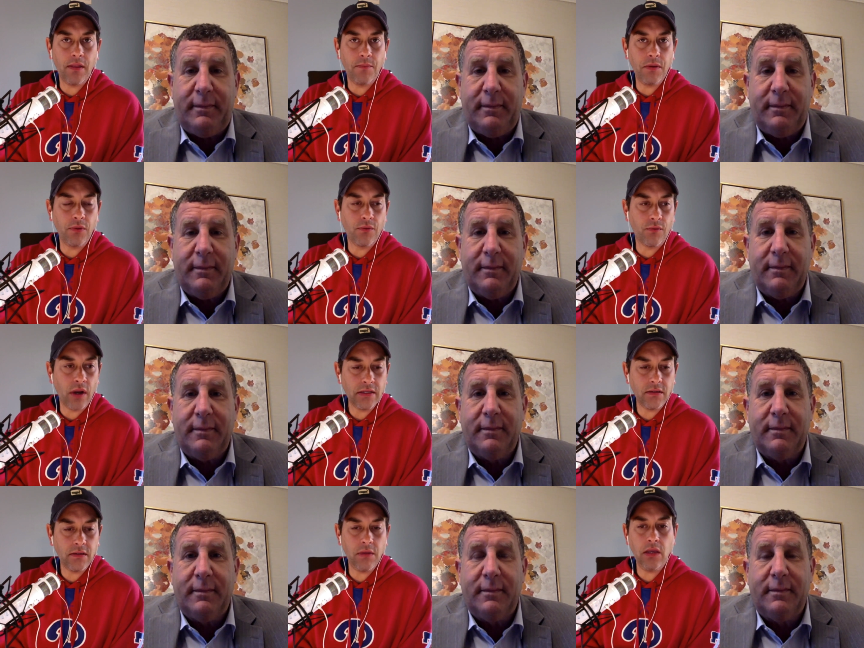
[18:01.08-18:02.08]
Speaker 1: by the people that
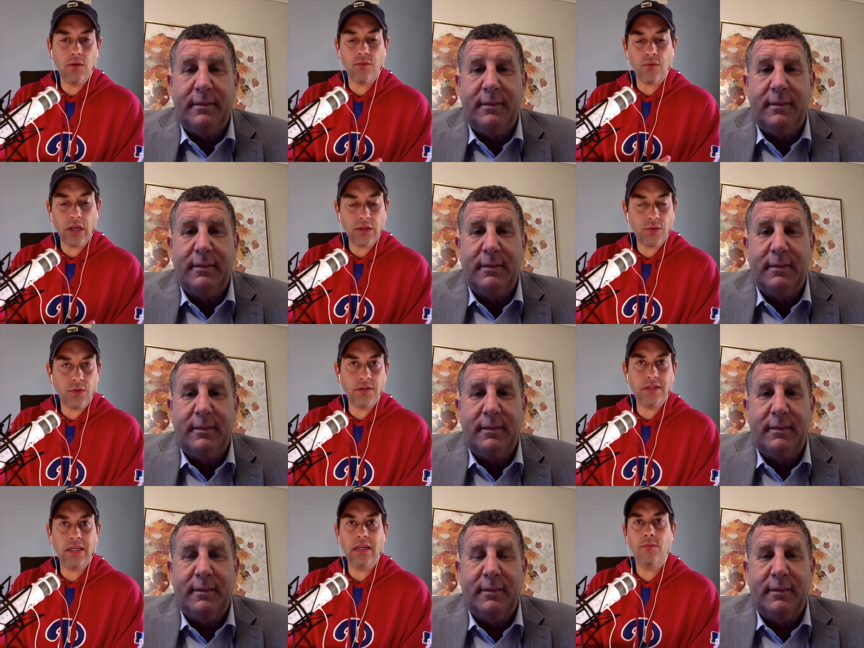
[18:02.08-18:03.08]
write to me or write to
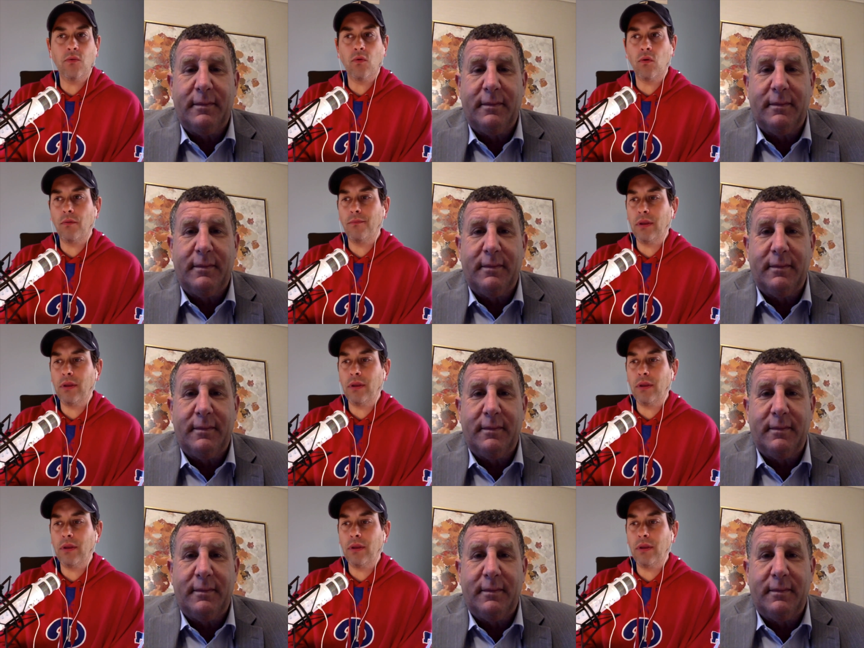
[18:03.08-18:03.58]
our team or,